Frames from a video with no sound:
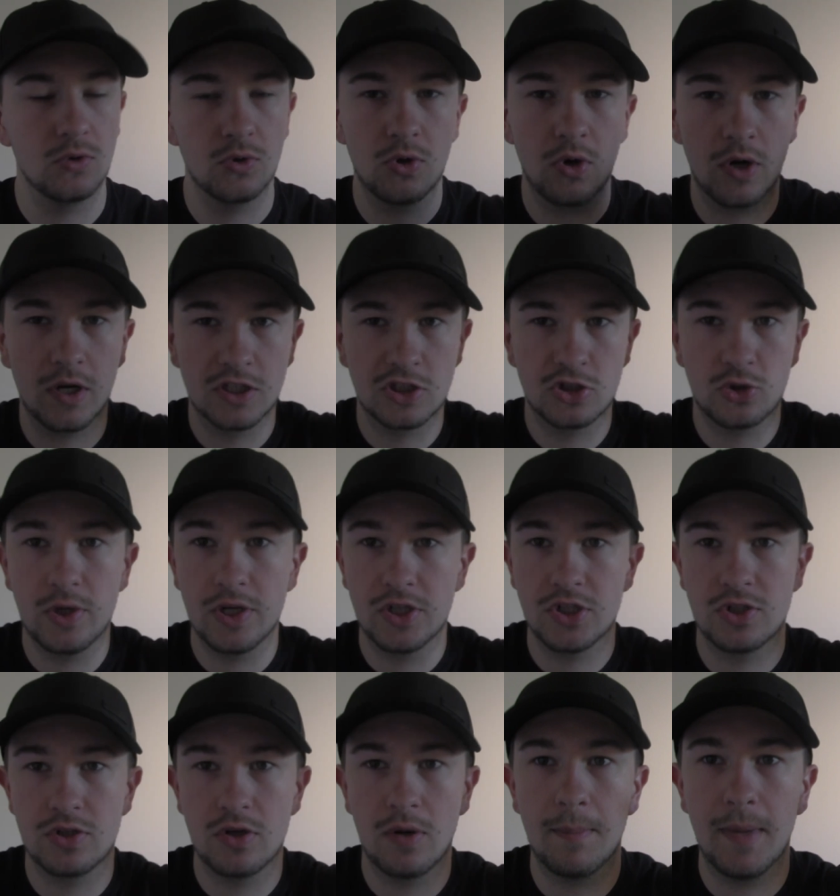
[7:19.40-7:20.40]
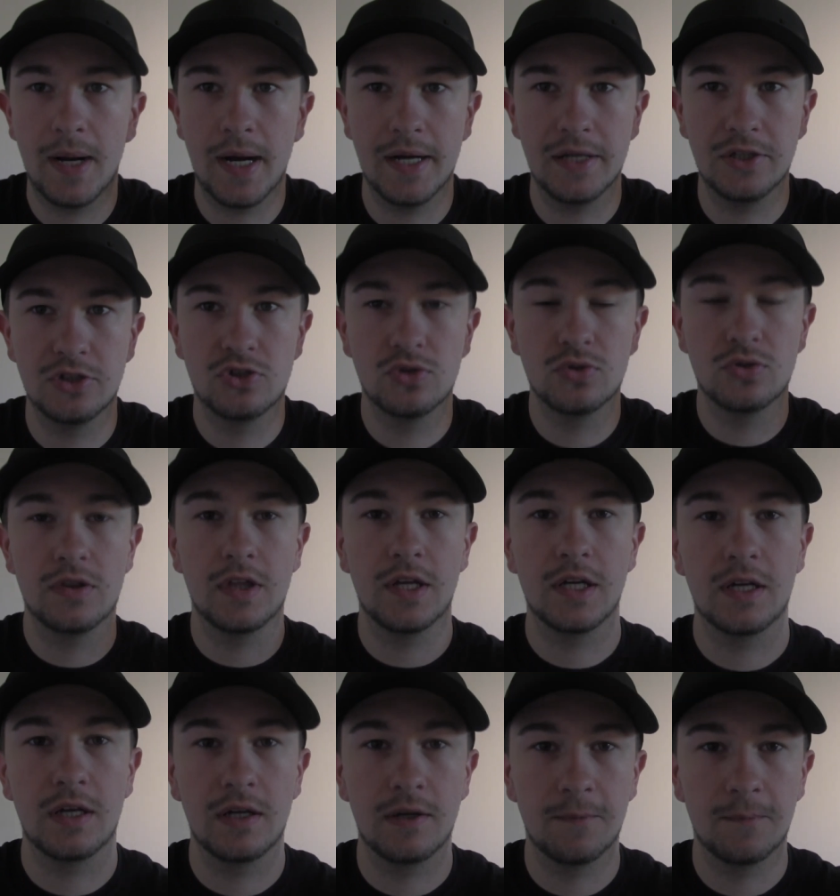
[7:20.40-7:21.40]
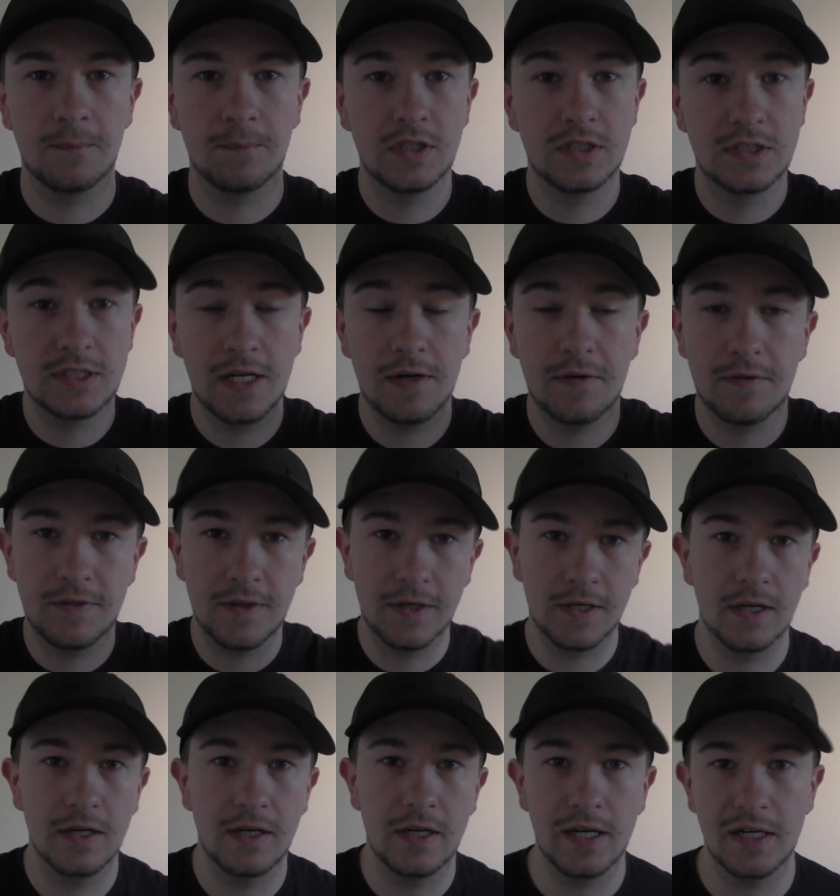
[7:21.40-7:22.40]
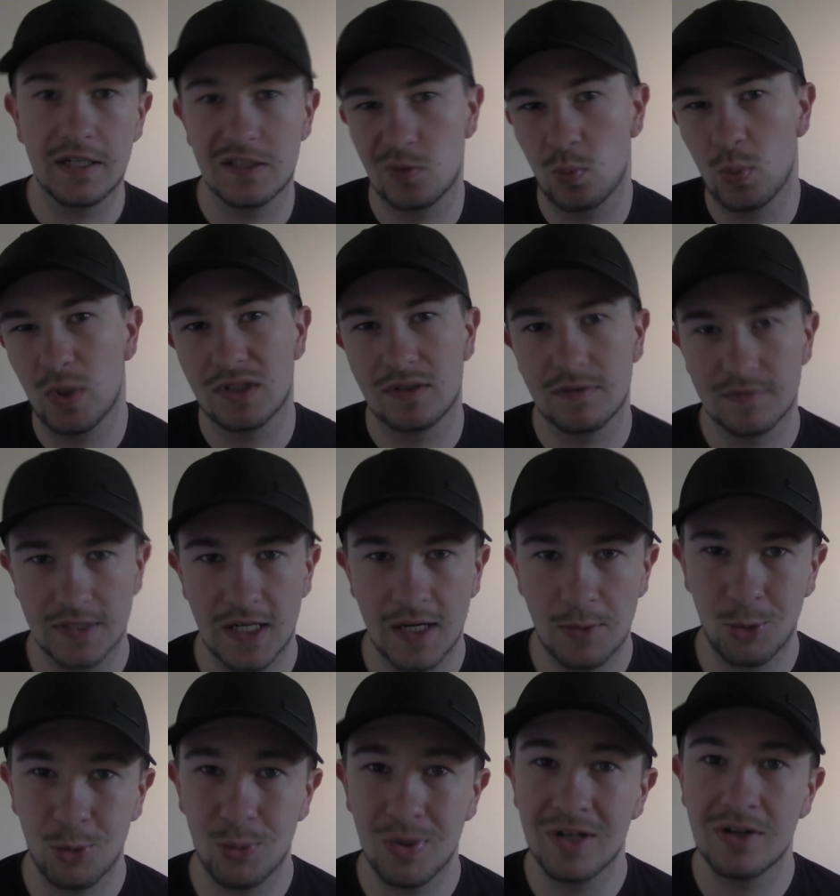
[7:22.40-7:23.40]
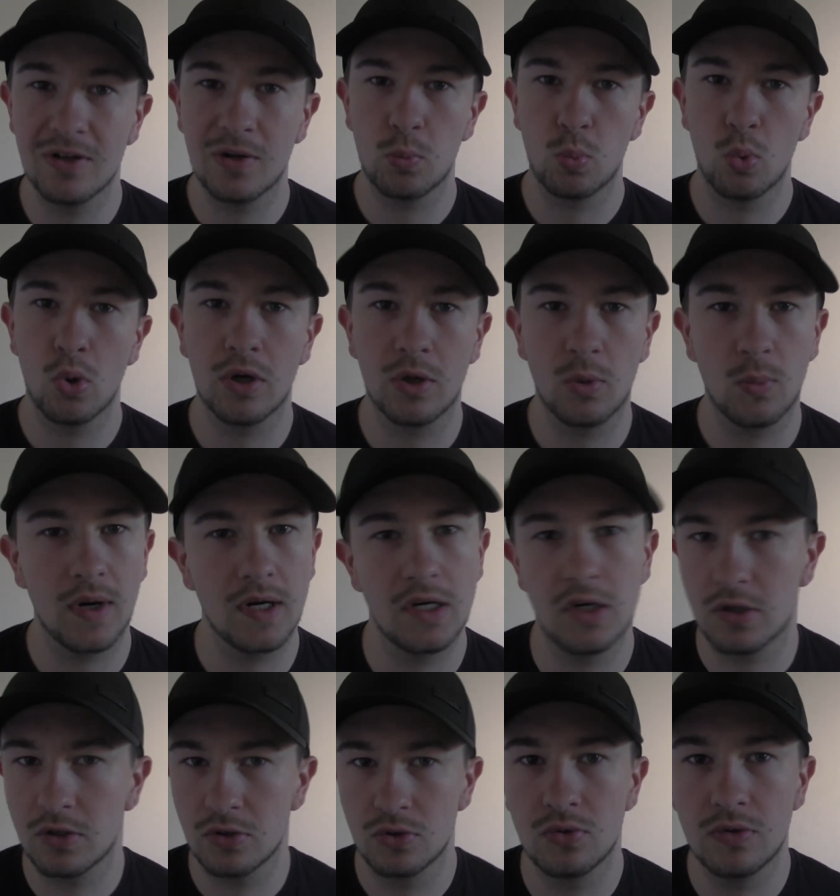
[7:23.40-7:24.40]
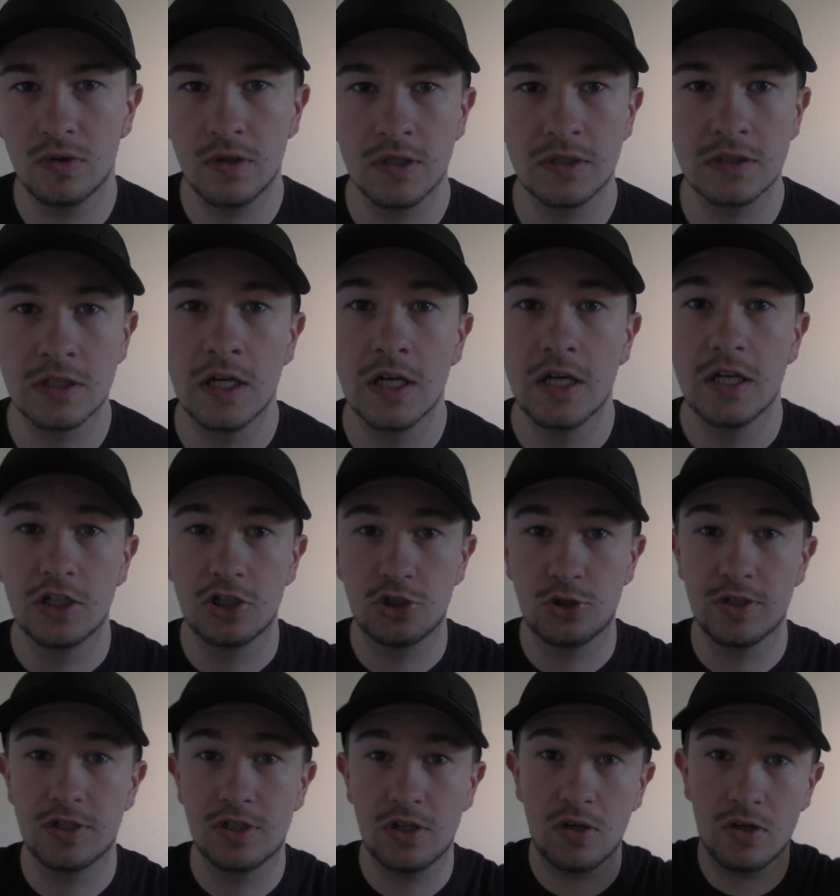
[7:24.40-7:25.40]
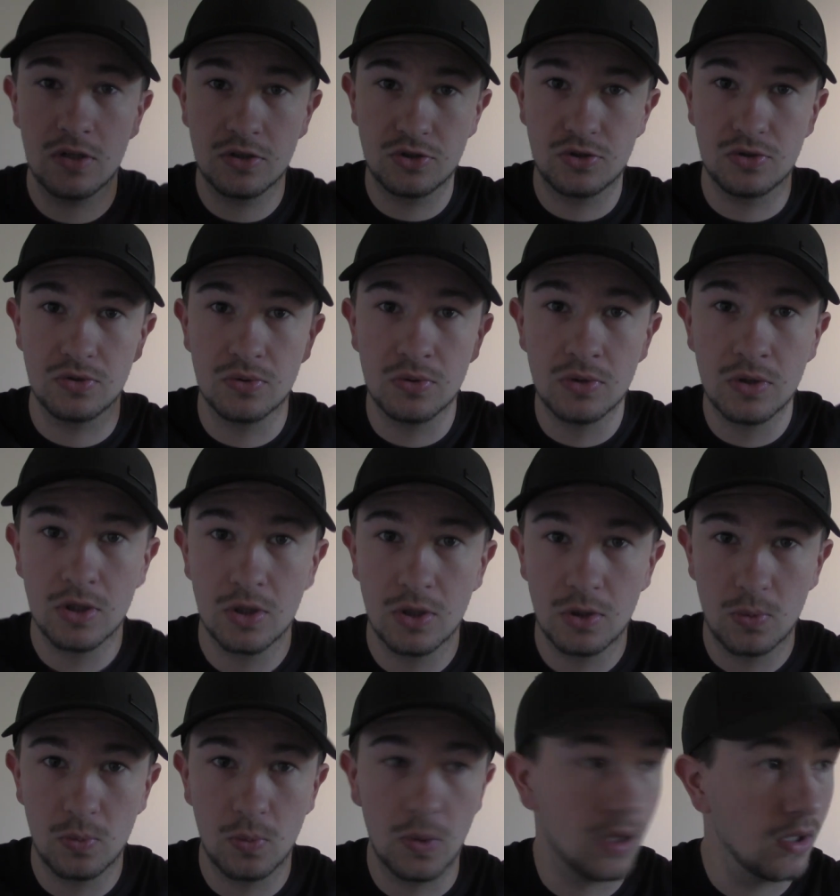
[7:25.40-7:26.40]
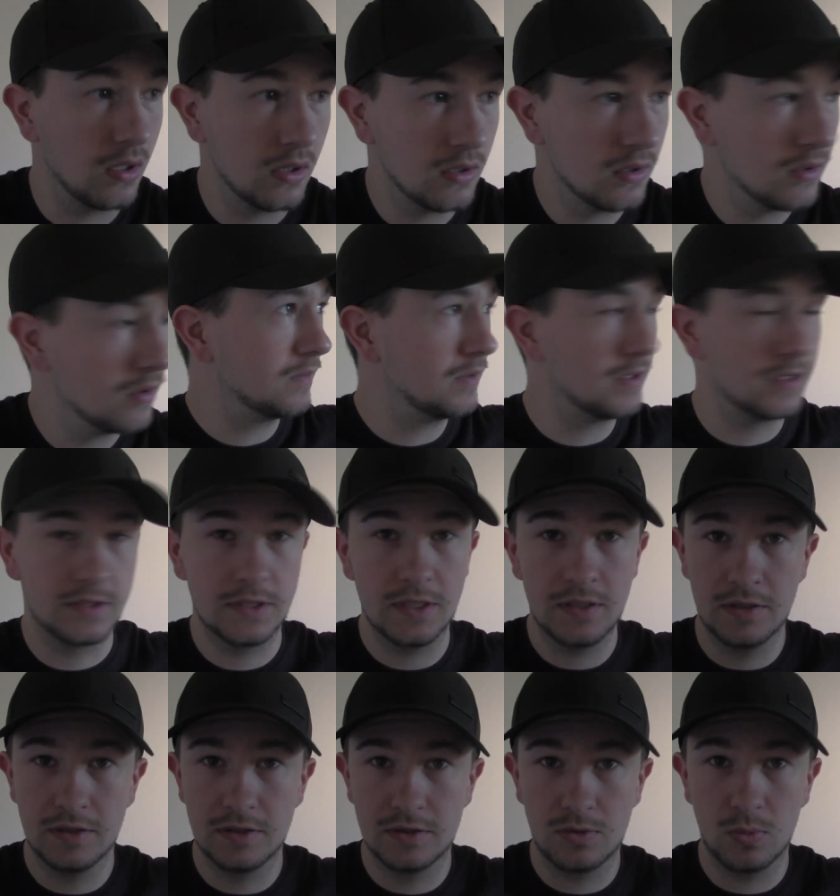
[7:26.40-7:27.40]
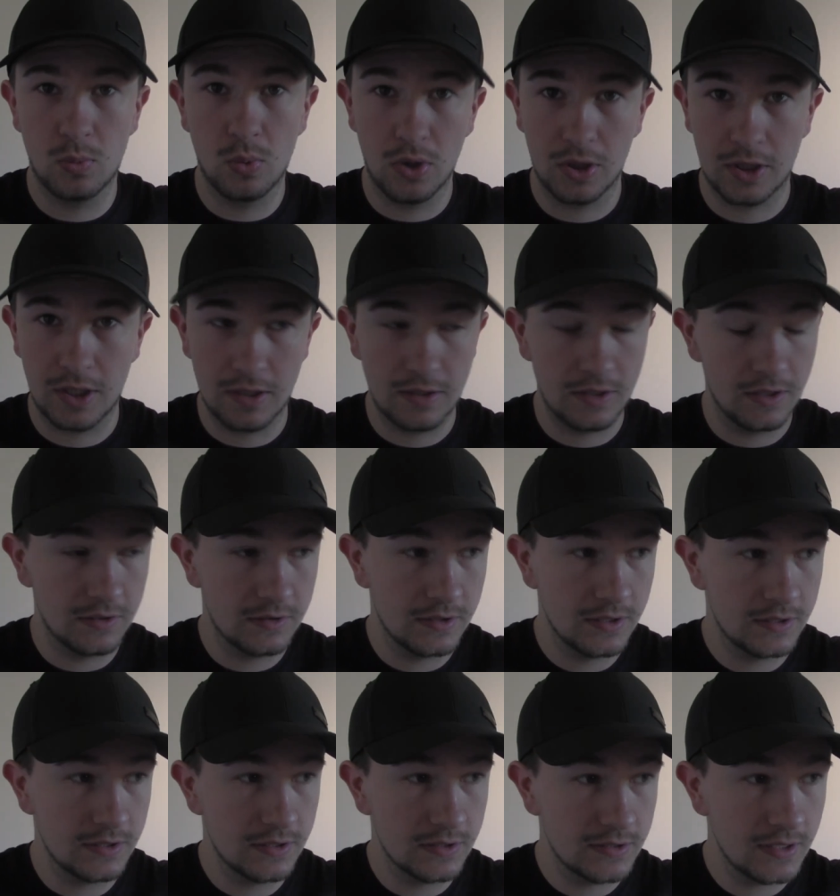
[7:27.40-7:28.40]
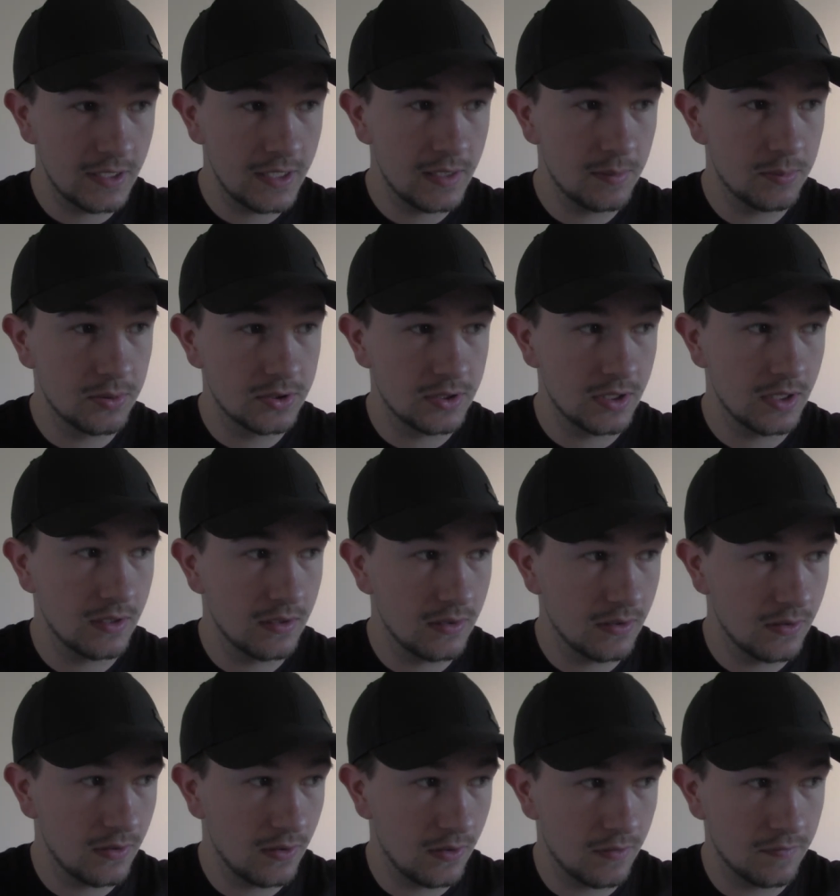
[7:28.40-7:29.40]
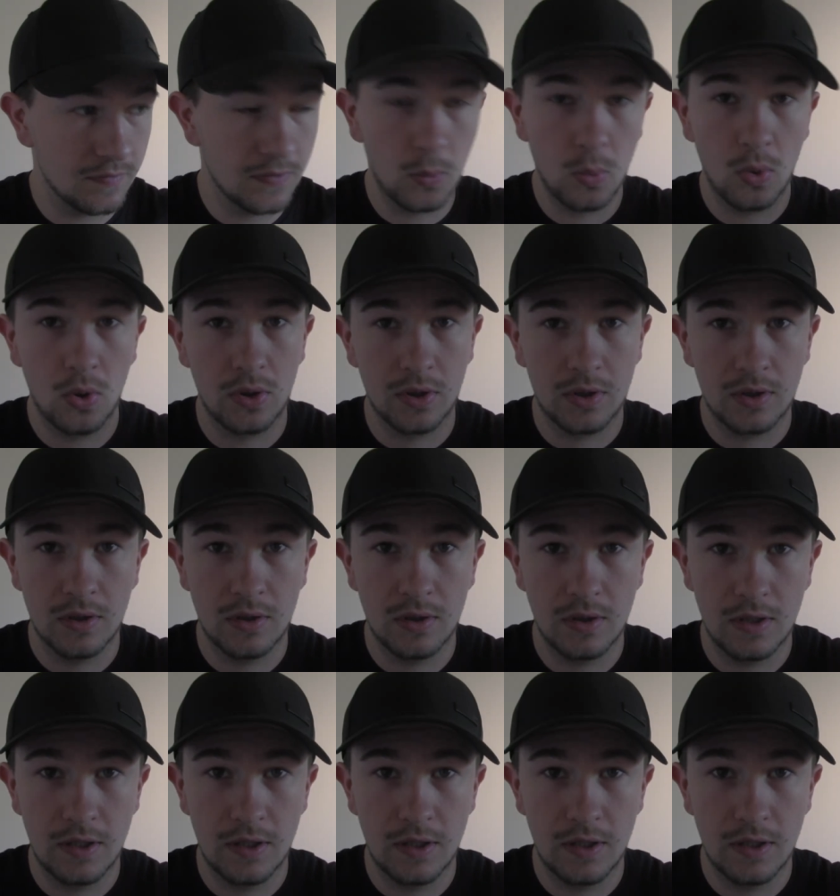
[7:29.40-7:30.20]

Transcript: you're gonna switch your mind to thinking, instead of thinking, hey, it's a waste of time, I'm really not working right now, I can do this, switch on to, well, this is working and this is 80% of the work.